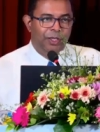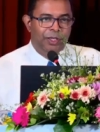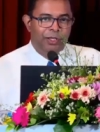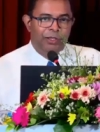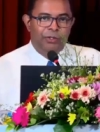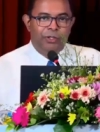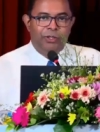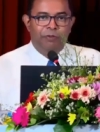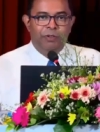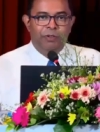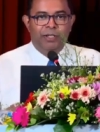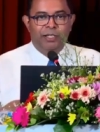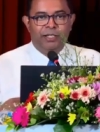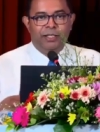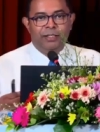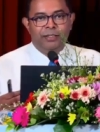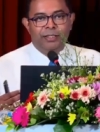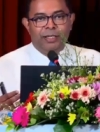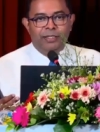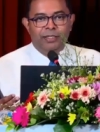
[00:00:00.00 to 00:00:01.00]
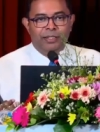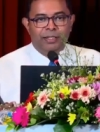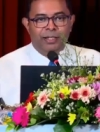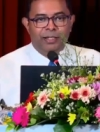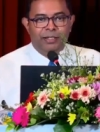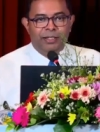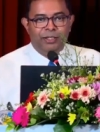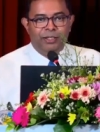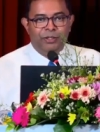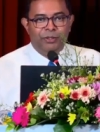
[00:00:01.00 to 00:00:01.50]
So everyone gets
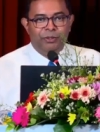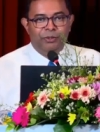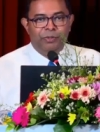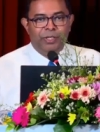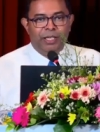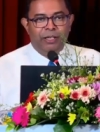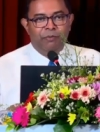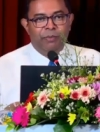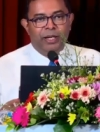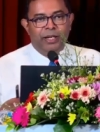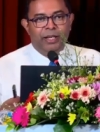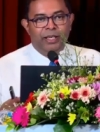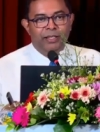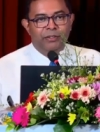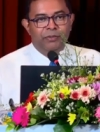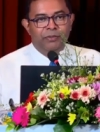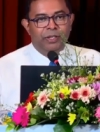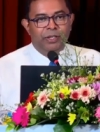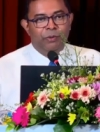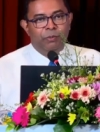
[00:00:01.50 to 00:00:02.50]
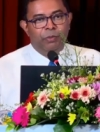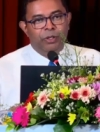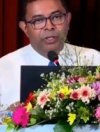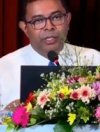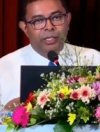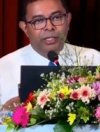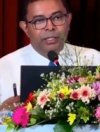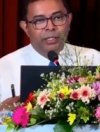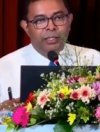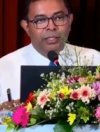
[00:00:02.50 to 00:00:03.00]
agitated. We have managed, we have
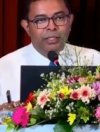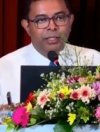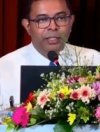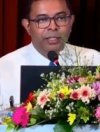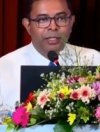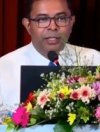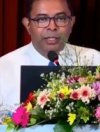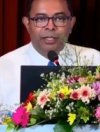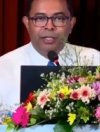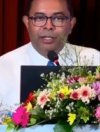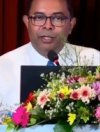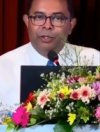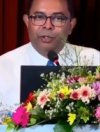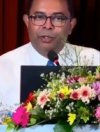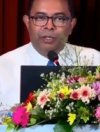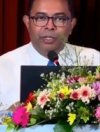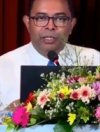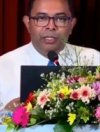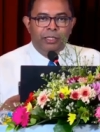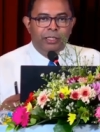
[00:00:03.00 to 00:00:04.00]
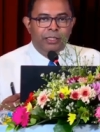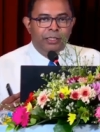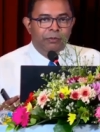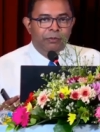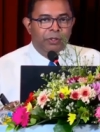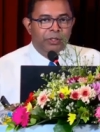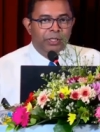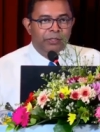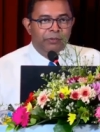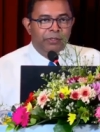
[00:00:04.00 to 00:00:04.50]
monitored, all early
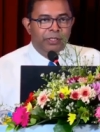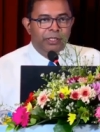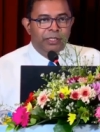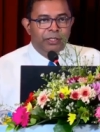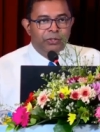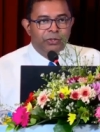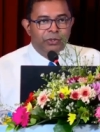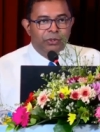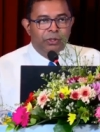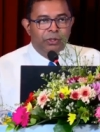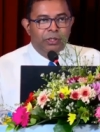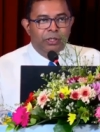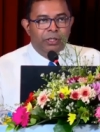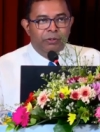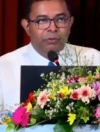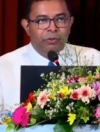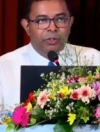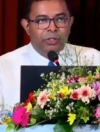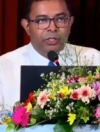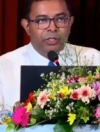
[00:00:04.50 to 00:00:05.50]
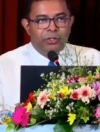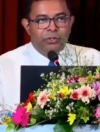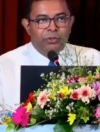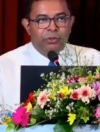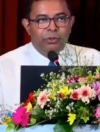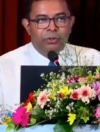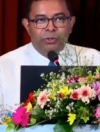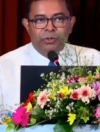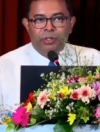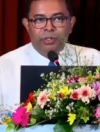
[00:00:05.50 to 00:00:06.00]
warning
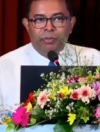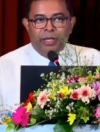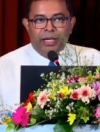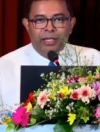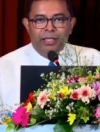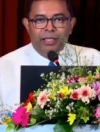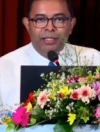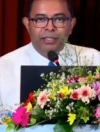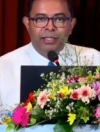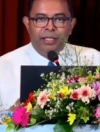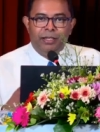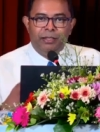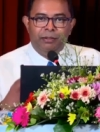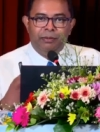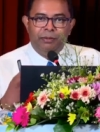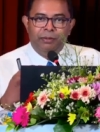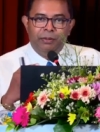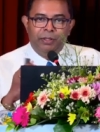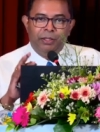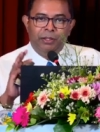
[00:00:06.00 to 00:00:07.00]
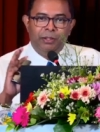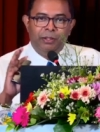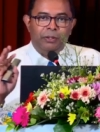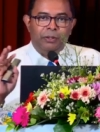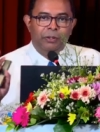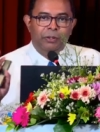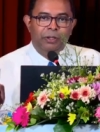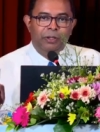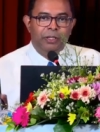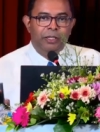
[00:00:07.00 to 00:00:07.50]
scores were managed, and
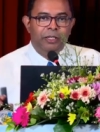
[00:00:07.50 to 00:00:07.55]
all